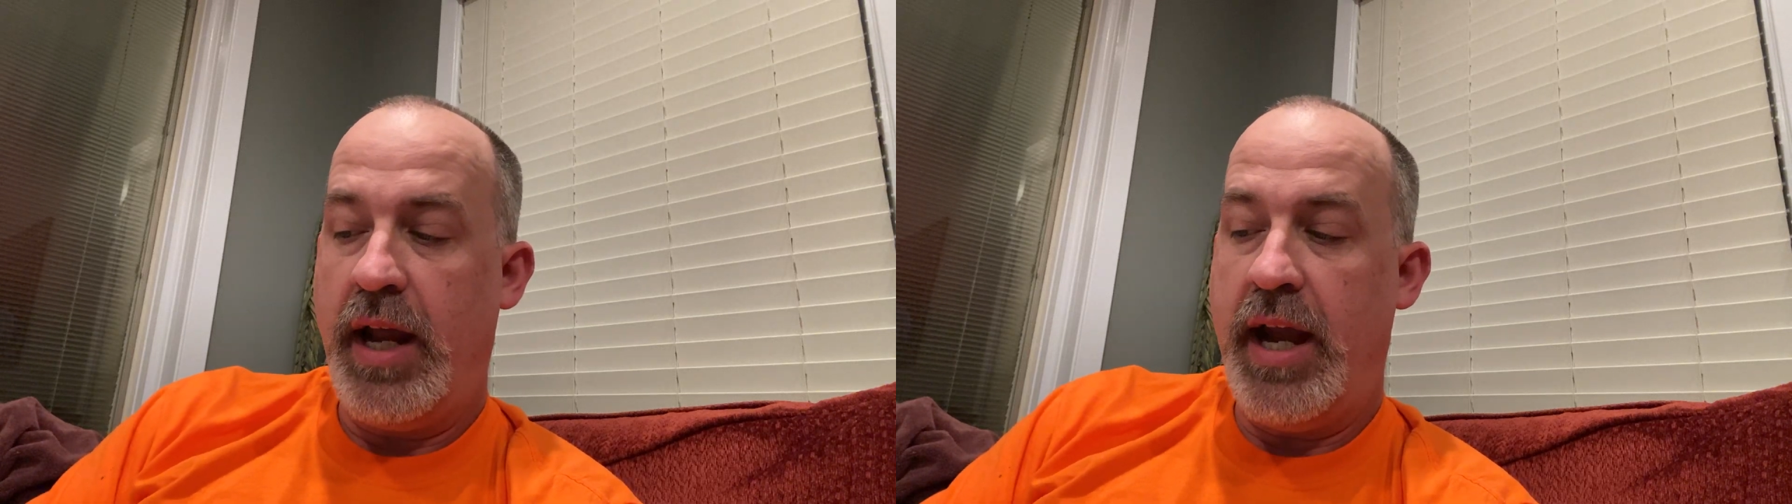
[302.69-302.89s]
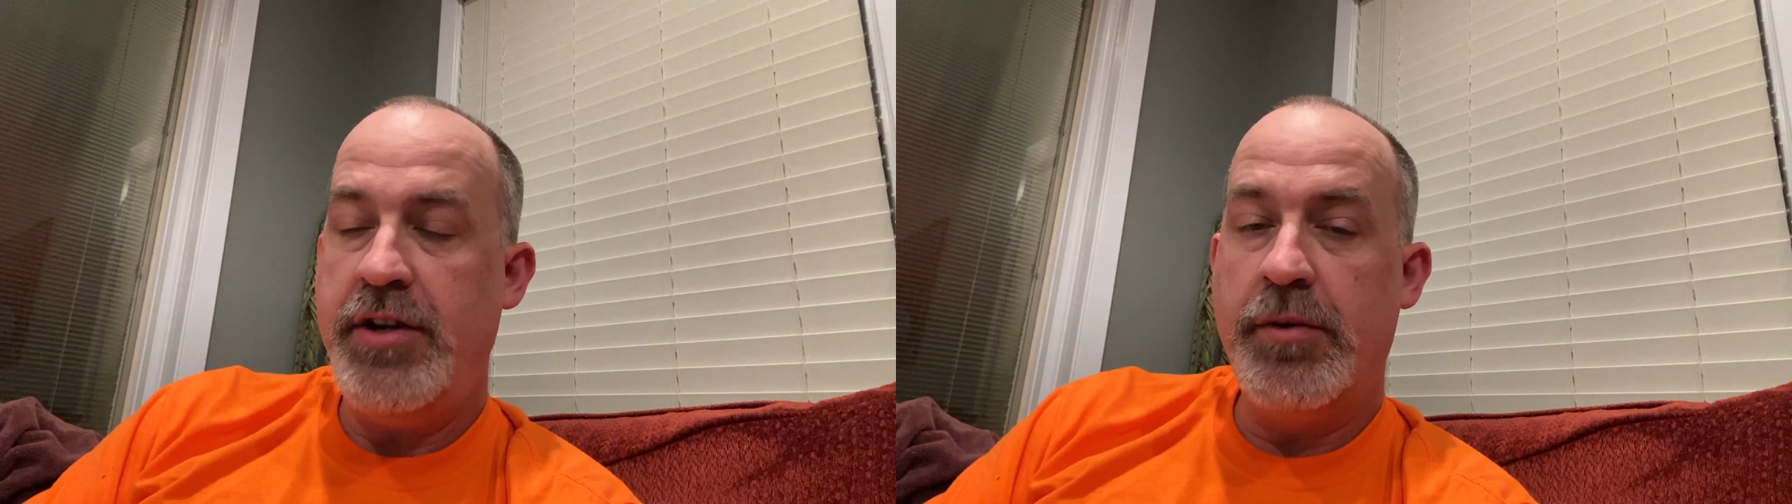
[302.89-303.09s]

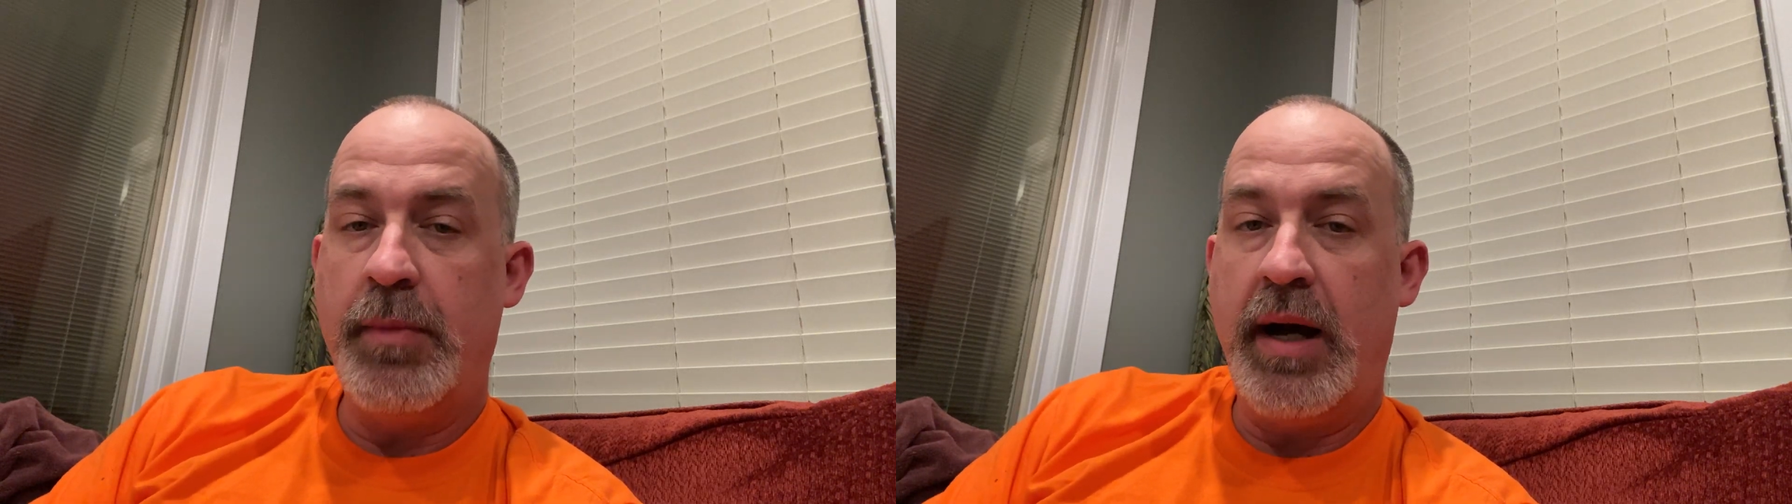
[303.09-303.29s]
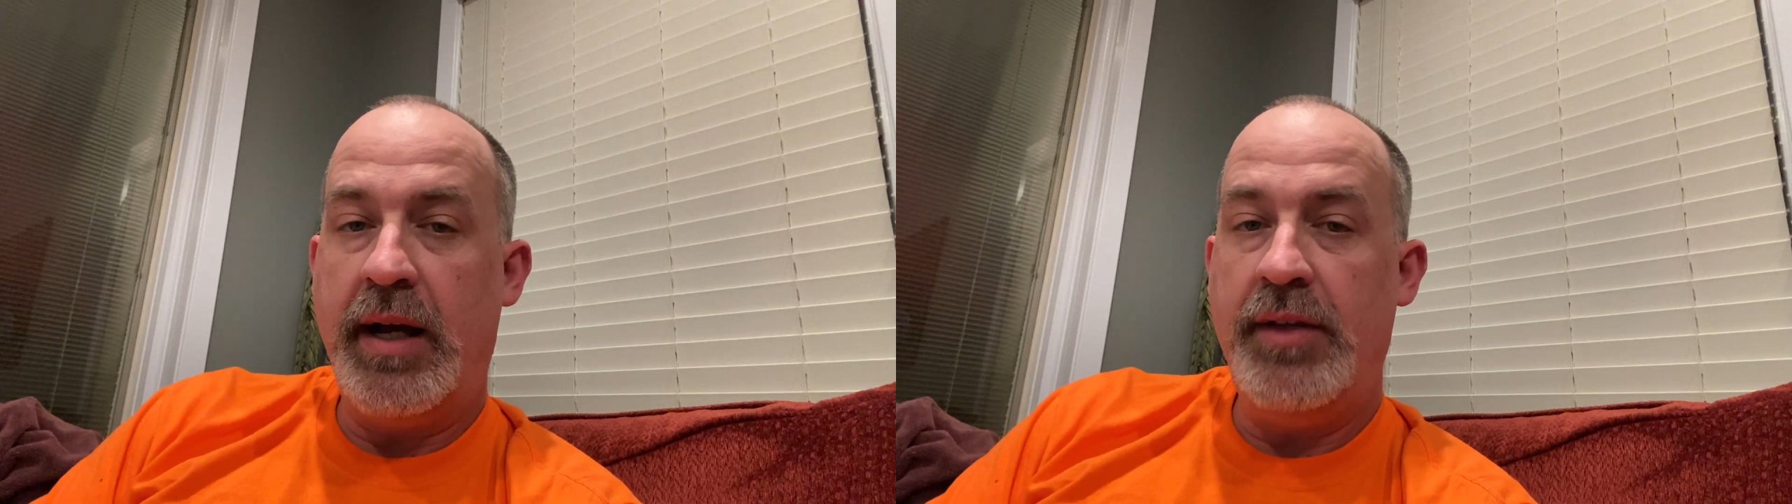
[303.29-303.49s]
and your
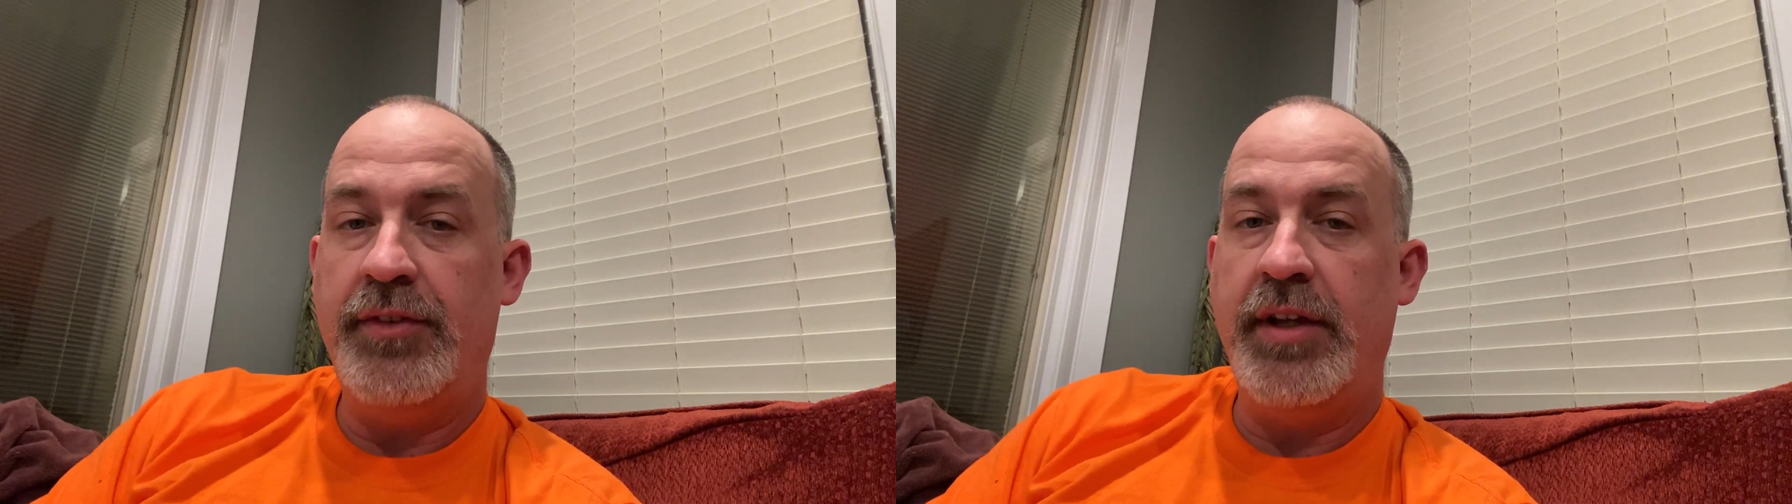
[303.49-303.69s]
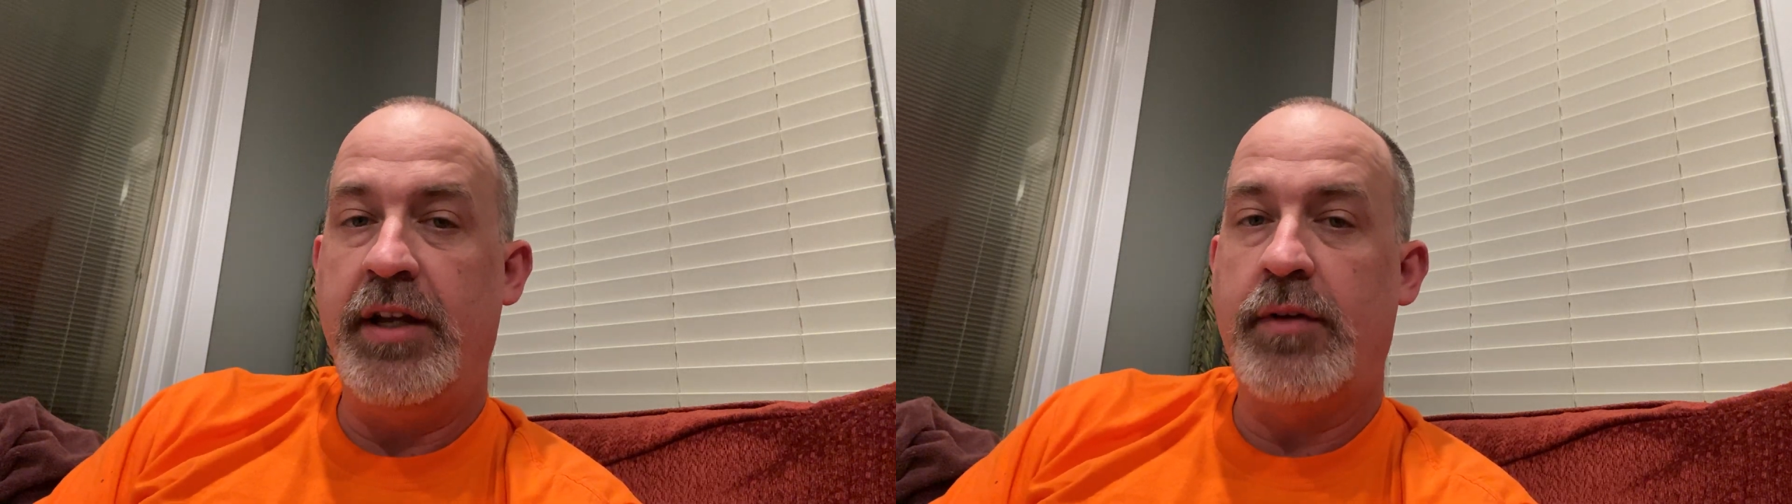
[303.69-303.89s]
minds in